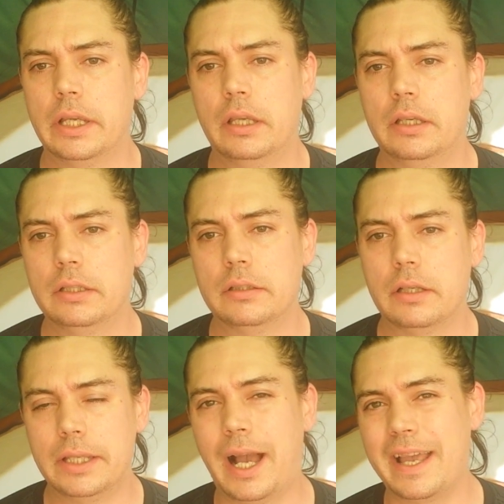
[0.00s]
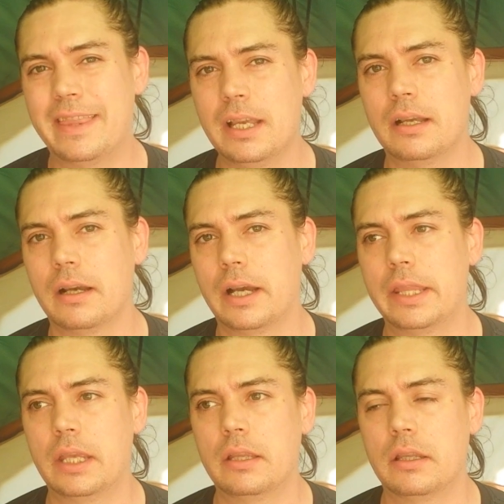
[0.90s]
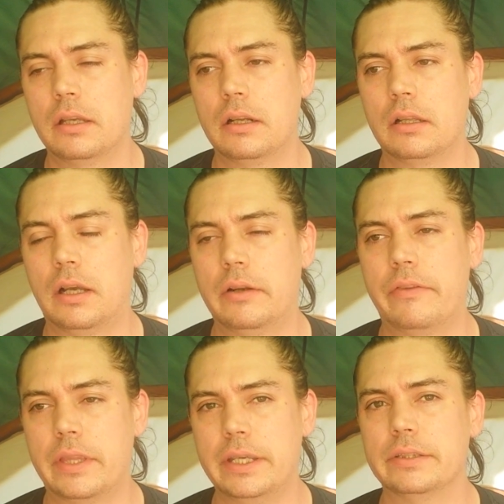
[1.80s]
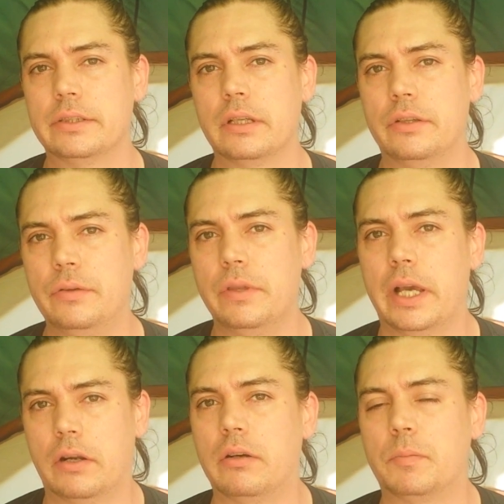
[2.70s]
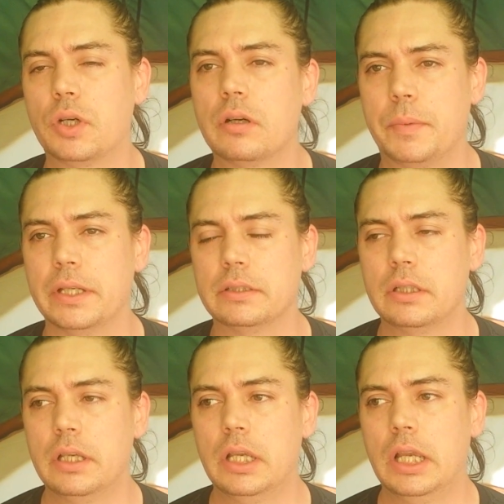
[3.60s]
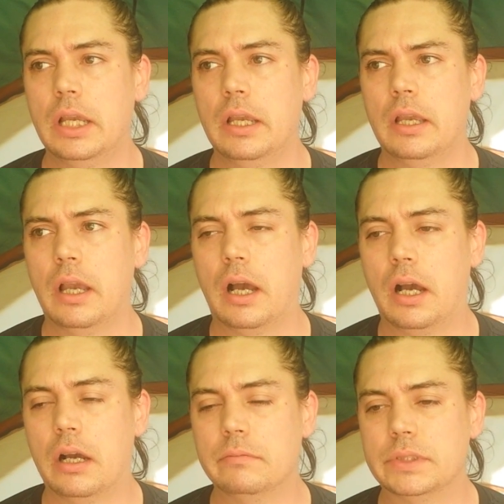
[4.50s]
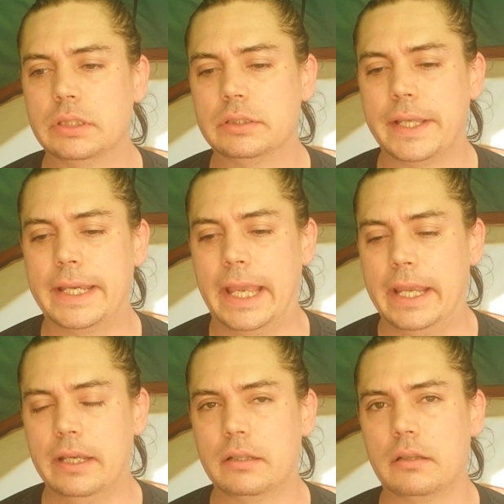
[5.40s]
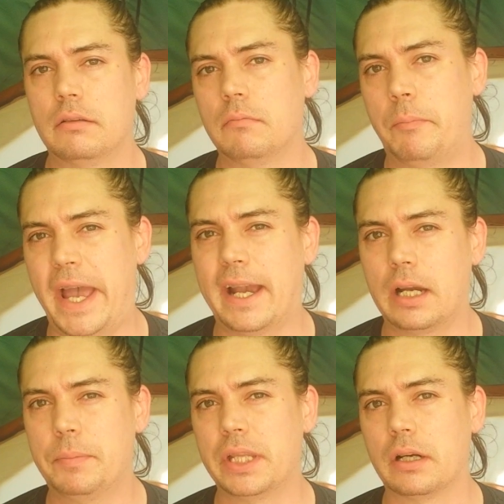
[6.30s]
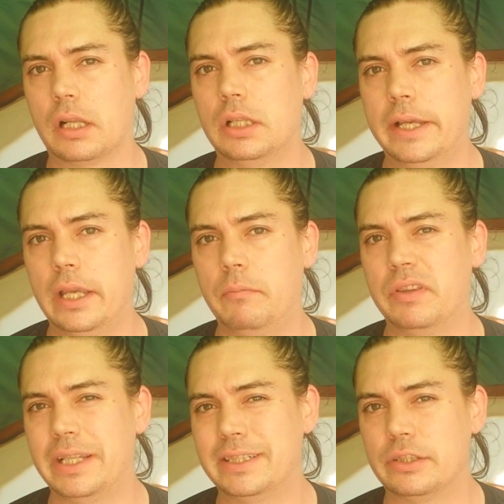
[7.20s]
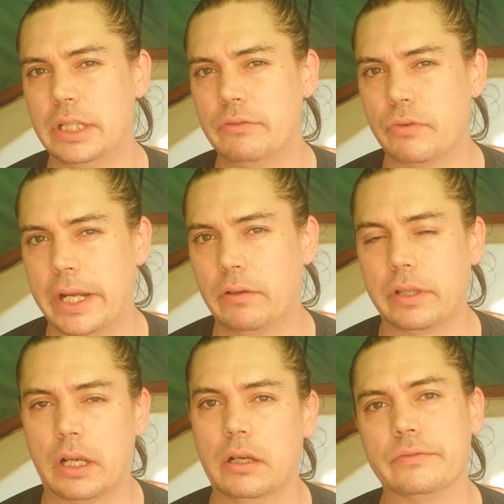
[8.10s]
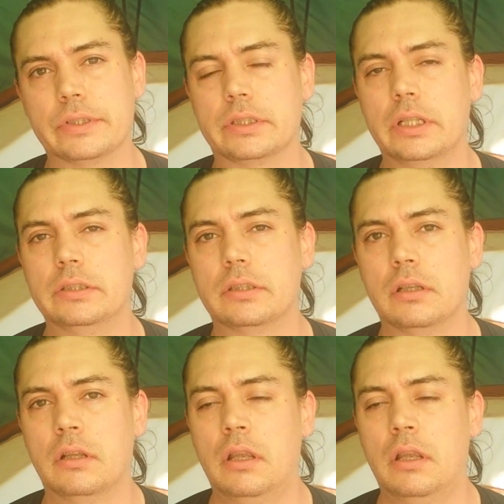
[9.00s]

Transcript: And yeah, I think I think that a lot of theists do that on purpose. Um, since they can't back up their claim, they just derail the conversation.